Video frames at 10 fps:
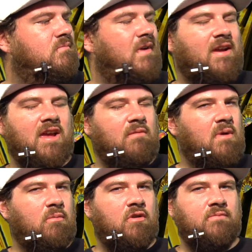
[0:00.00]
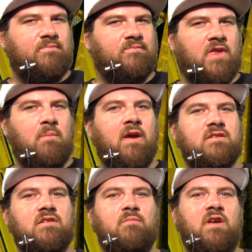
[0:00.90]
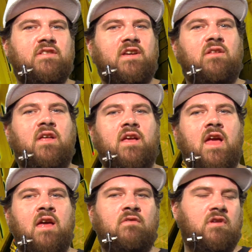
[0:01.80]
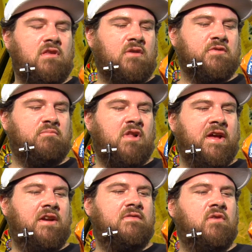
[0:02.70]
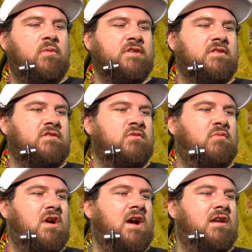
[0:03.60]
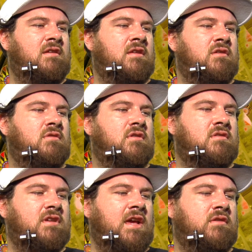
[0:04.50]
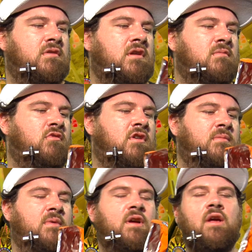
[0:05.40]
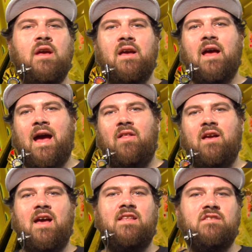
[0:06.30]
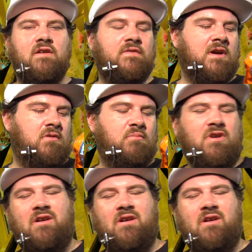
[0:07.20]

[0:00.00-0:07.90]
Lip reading: I can't remember. They basically made it sound like everything was bland if it wasn't super hot and that you couldn't handle it anymore. I like hot stuff now, but